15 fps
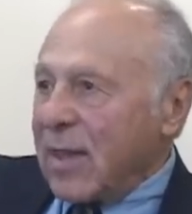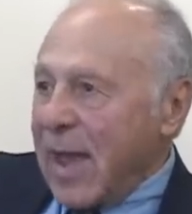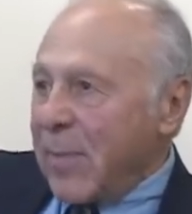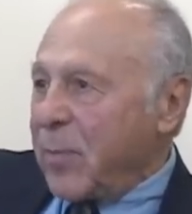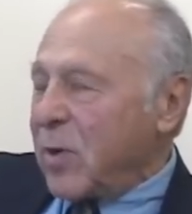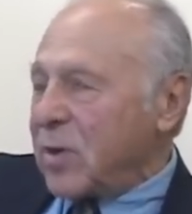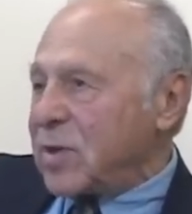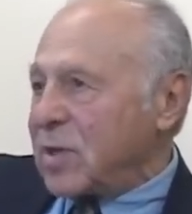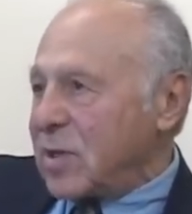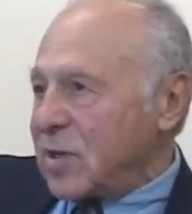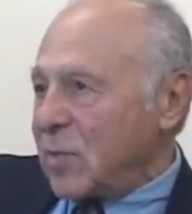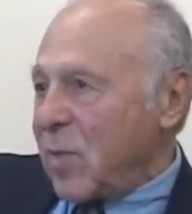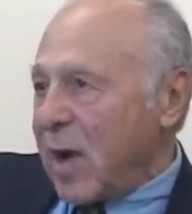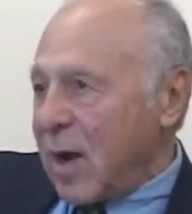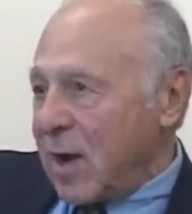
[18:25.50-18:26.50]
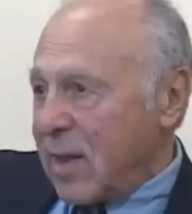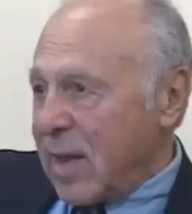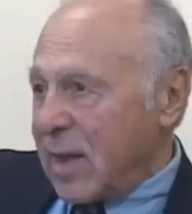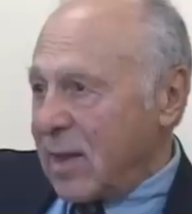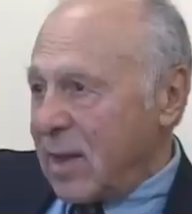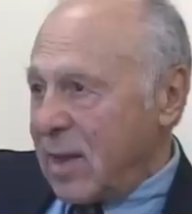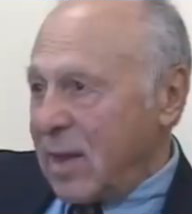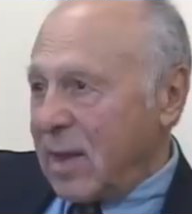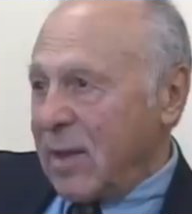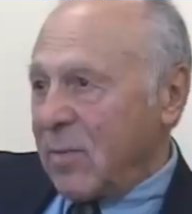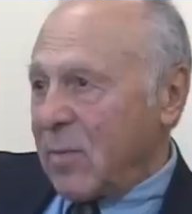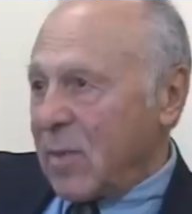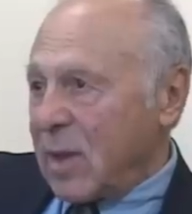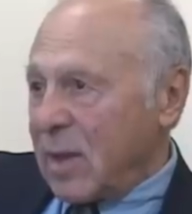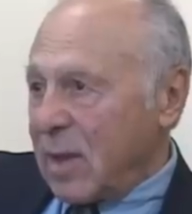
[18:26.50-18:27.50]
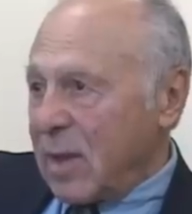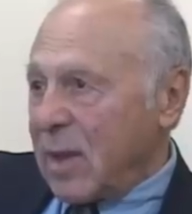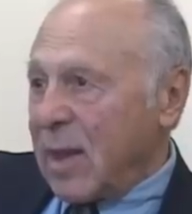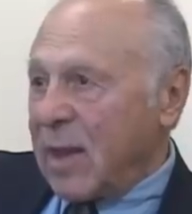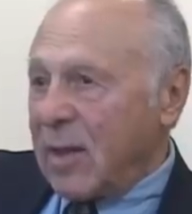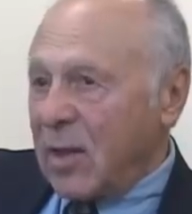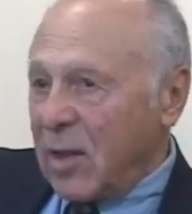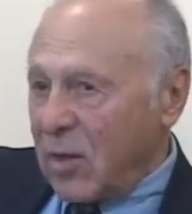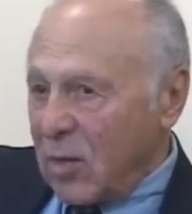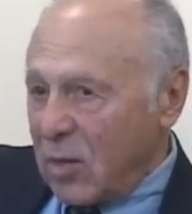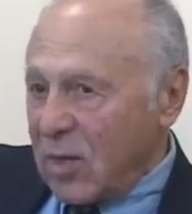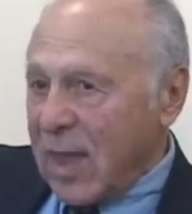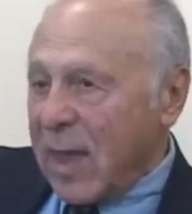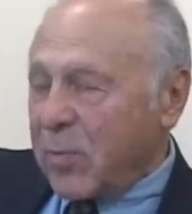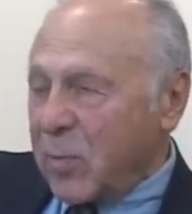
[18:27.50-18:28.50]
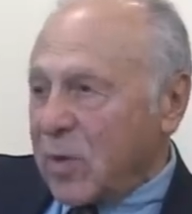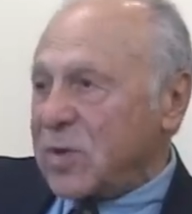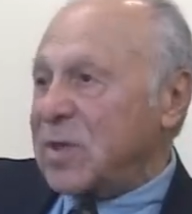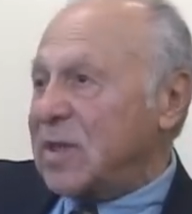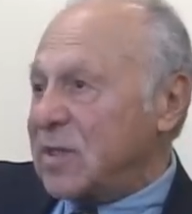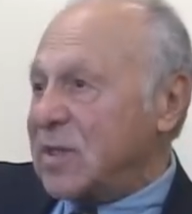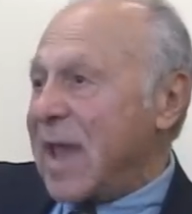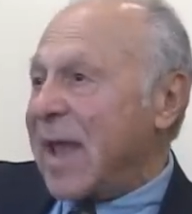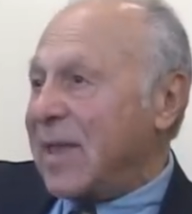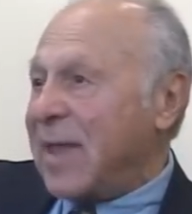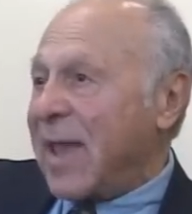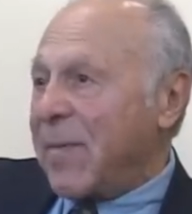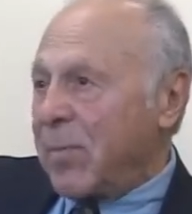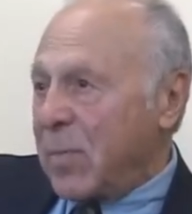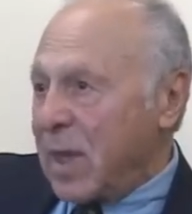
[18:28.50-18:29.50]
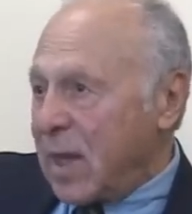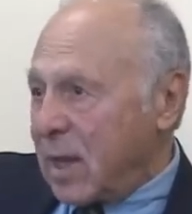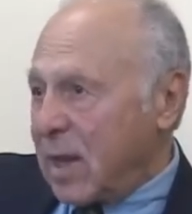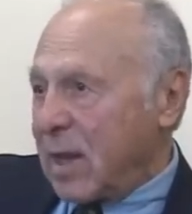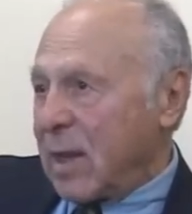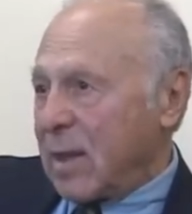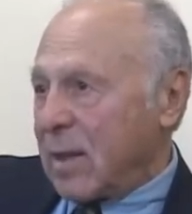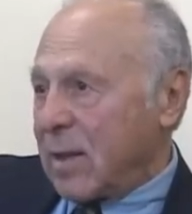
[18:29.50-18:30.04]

That person is part of that team. And that person is at that meeting.